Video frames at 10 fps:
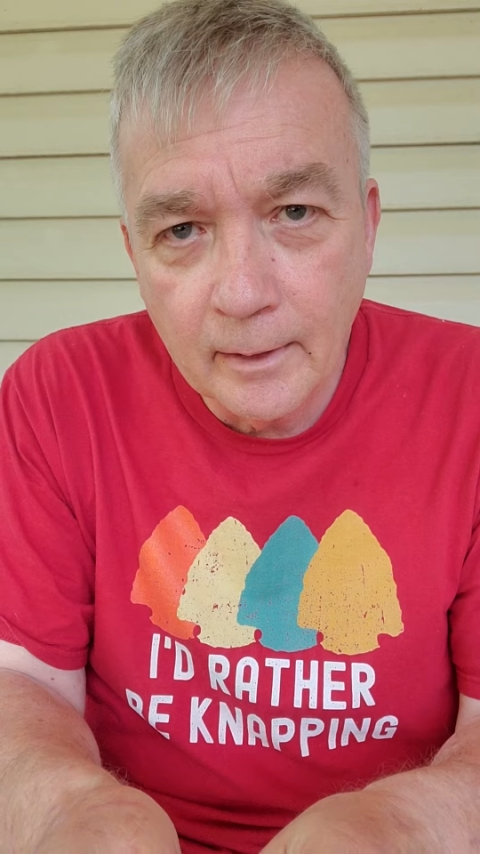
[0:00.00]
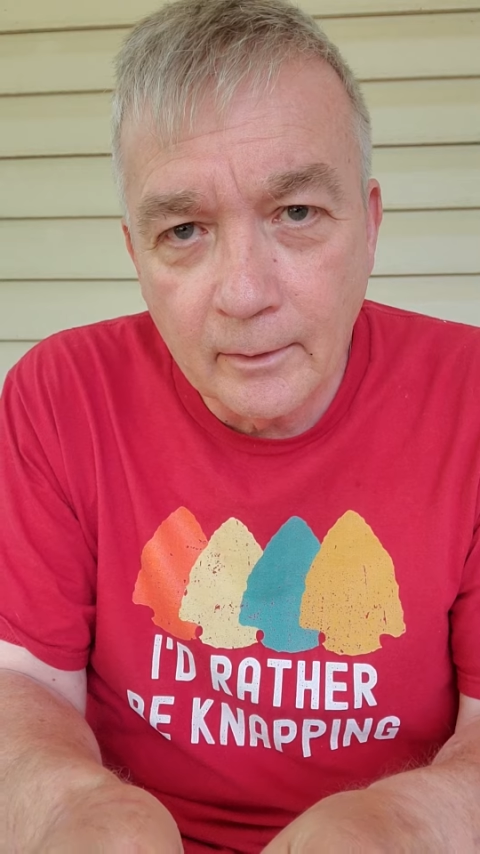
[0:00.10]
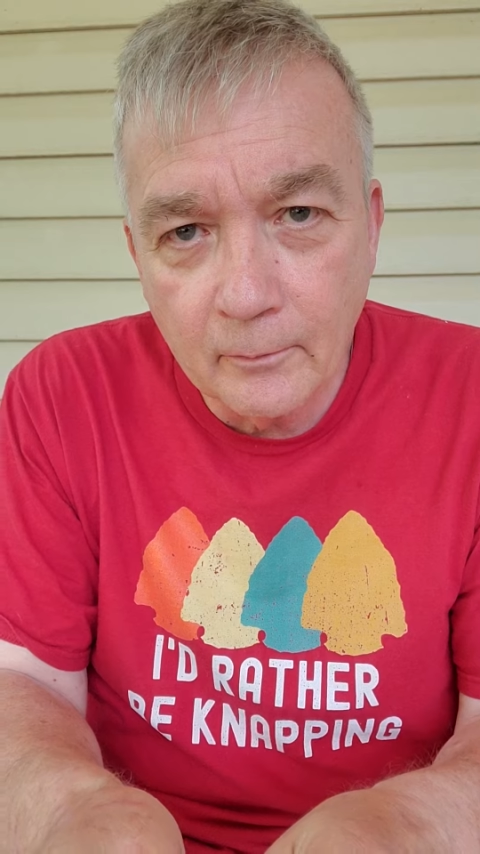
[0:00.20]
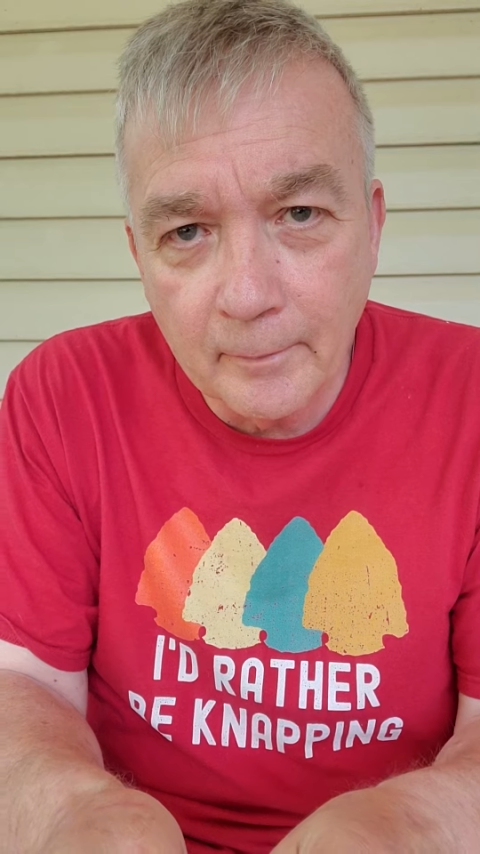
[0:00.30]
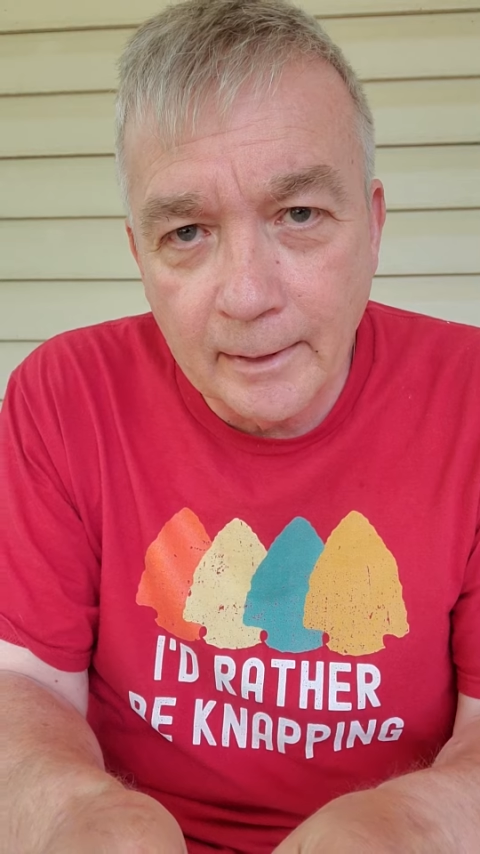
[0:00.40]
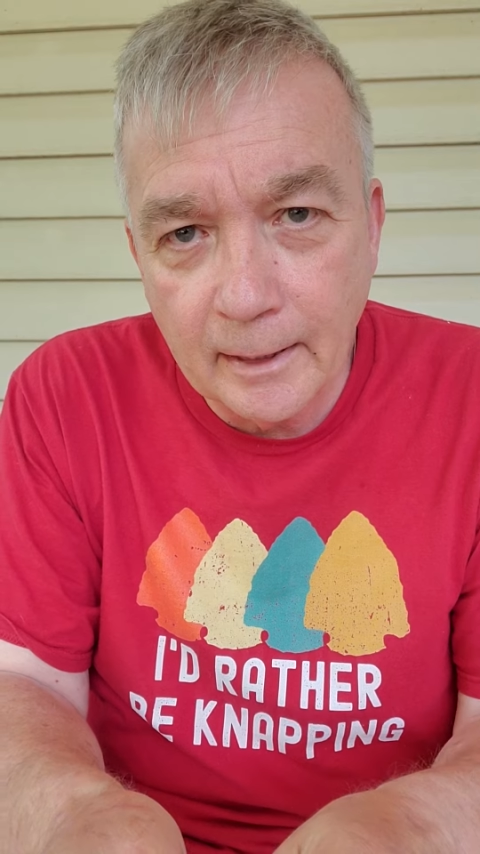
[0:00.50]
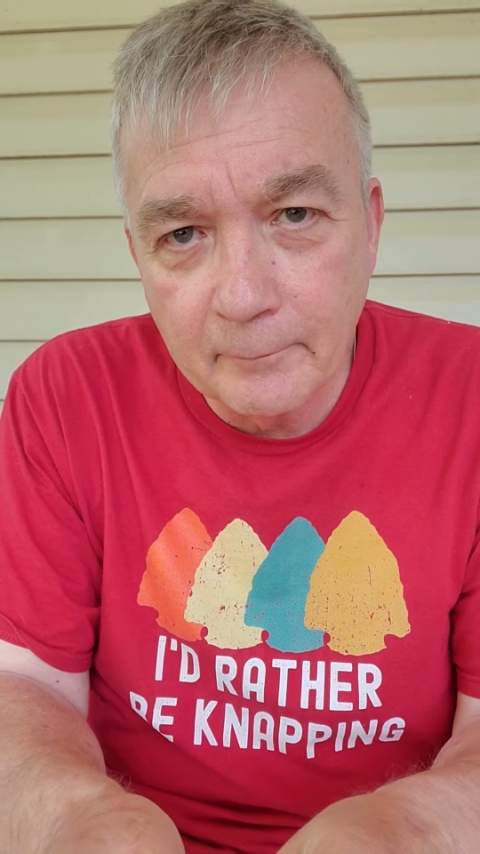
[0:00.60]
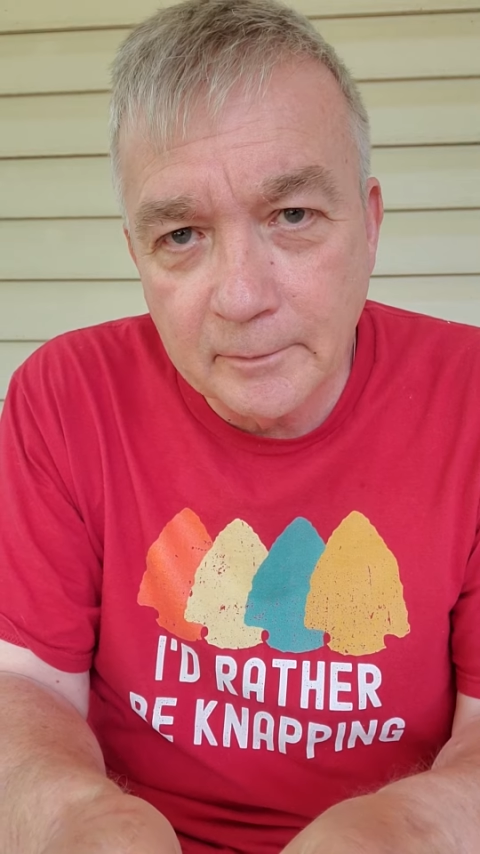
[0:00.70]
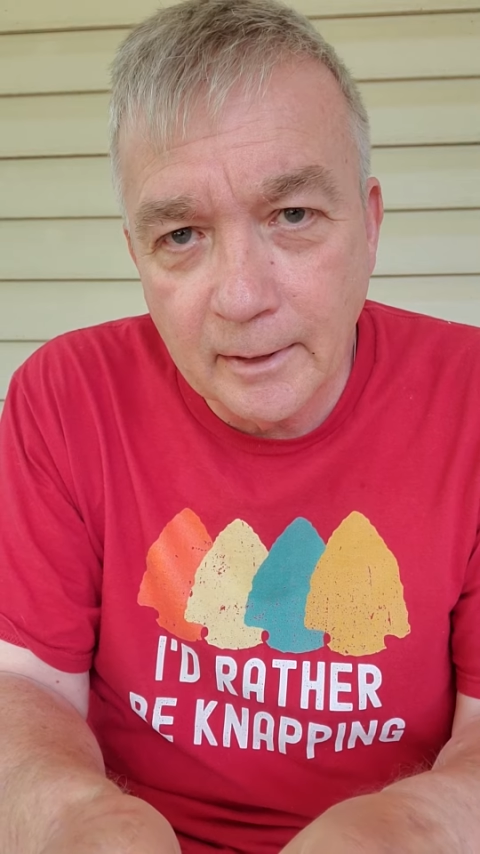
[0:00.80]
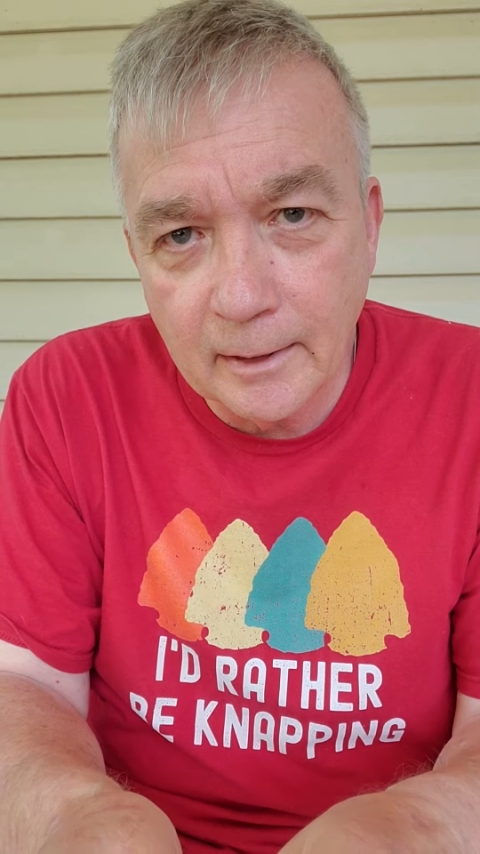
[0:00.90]
Hello, my
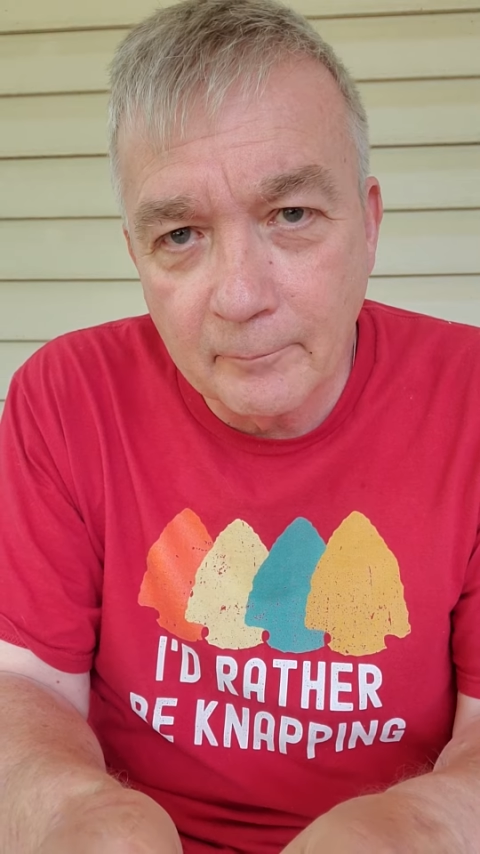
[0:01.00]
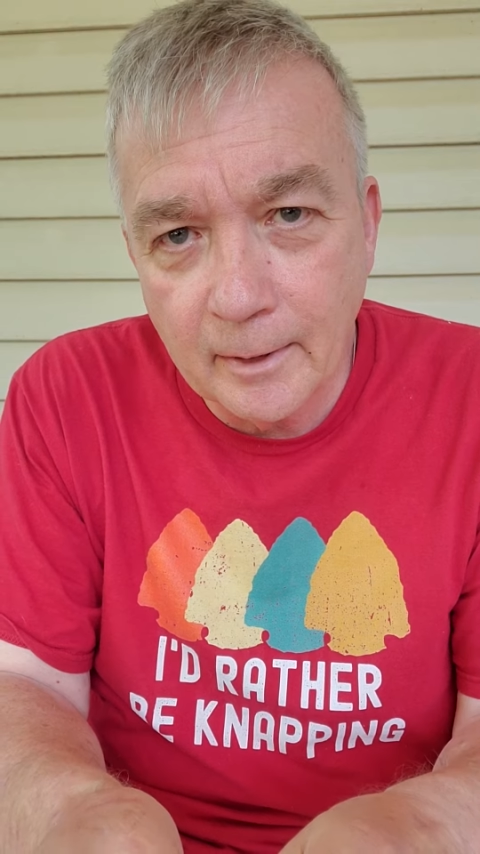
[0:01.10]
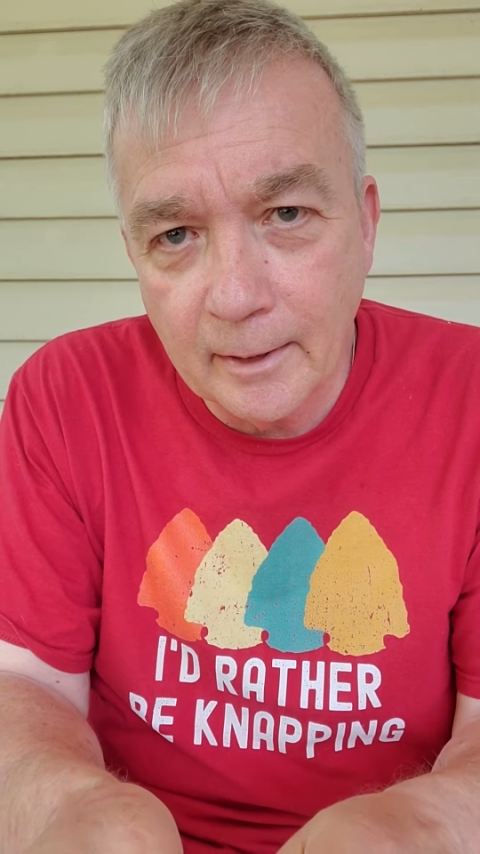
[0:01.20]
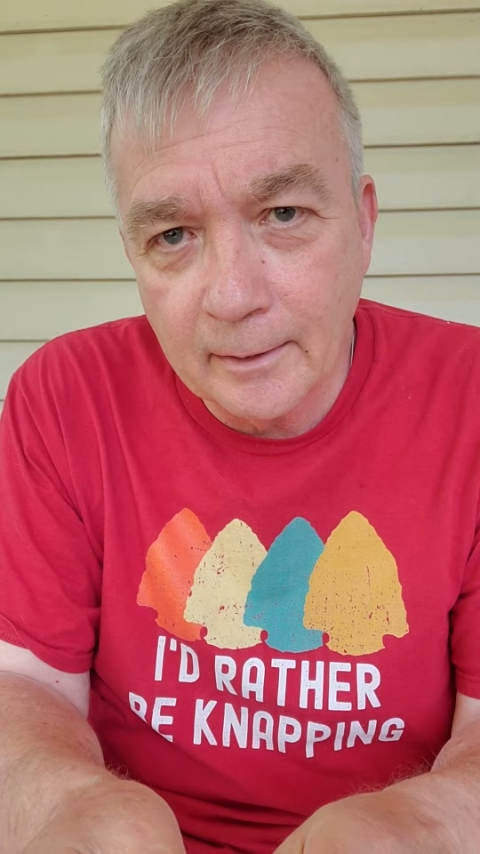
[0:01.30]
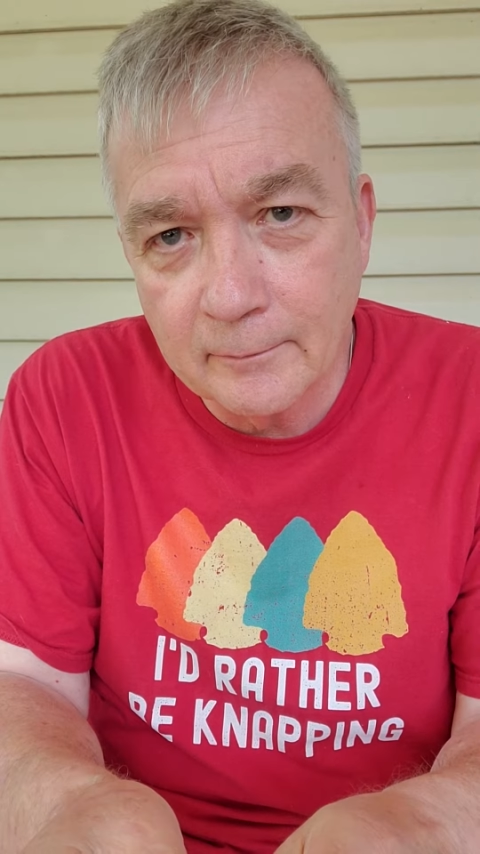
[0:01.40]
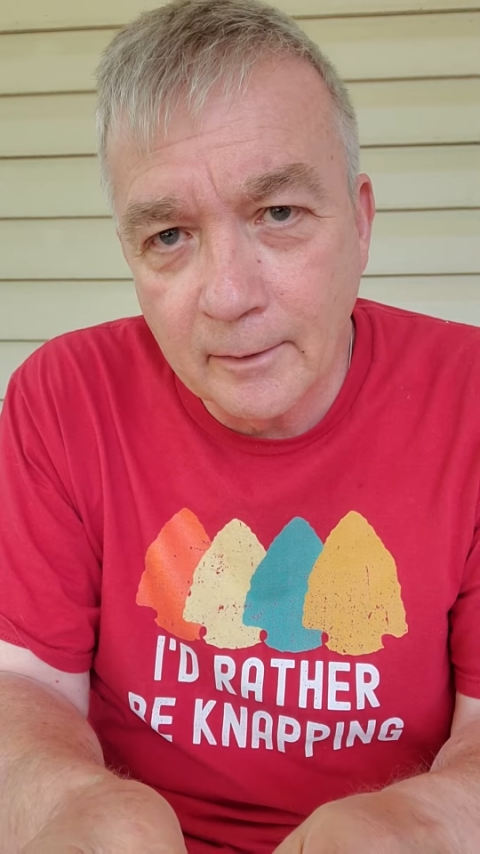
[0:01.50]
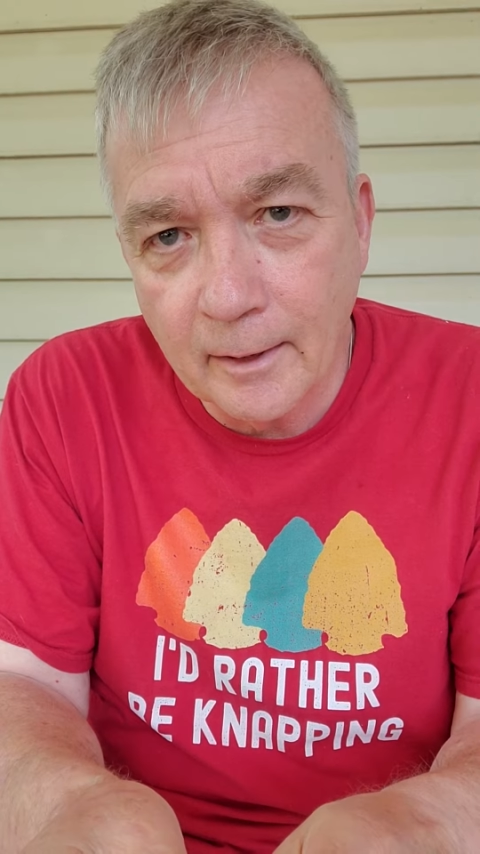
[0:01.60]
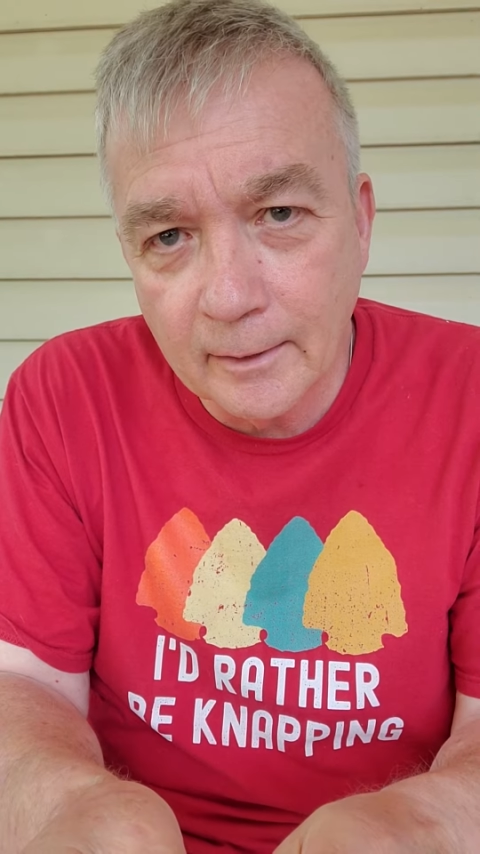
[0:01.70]
name is Eddie Mang.